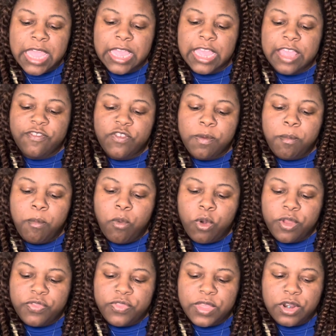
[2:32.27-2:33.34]
even
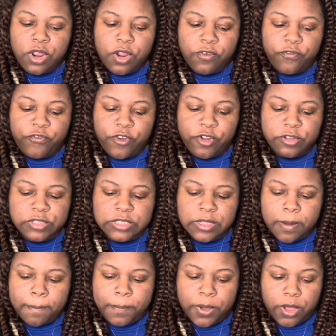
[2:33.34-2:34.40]
more than her first
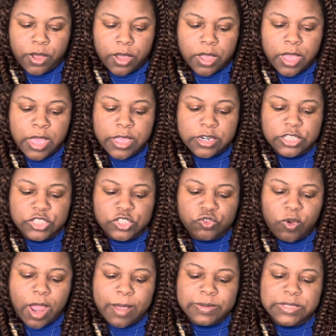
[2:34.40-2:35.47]
book,
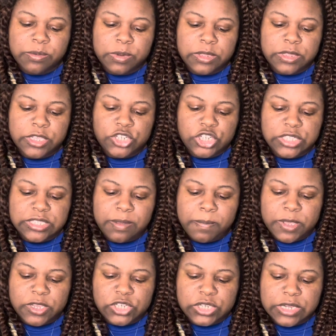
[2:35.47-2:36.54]
describes the religious
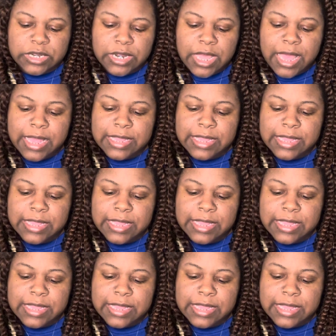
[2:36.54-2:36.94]
submission,